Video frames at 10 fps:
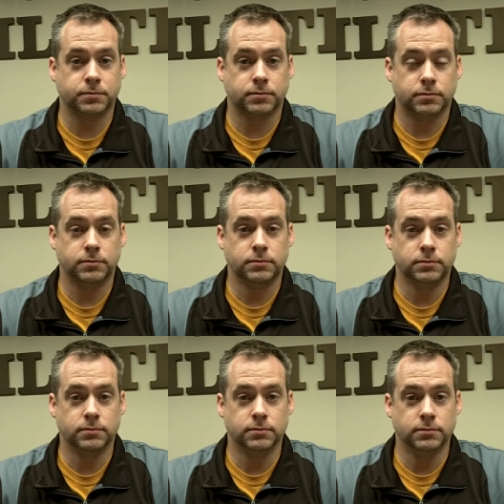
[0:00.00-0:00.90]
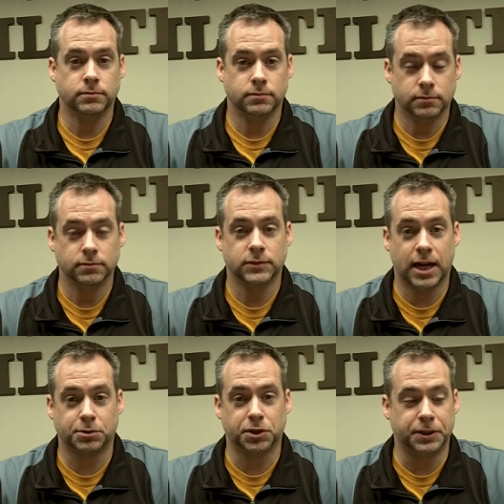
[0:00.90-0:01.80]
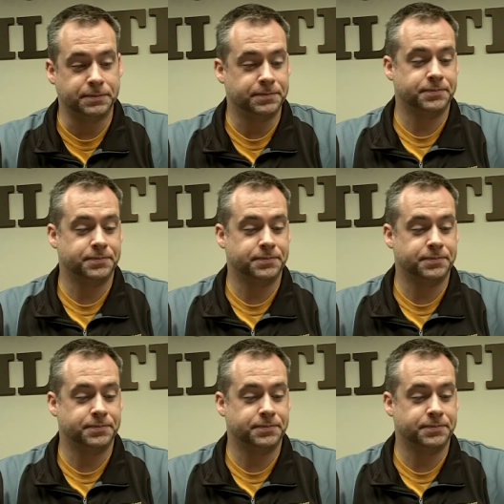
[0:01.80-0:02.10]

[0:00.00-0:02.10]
Thank you very much, Coach. Absolutely.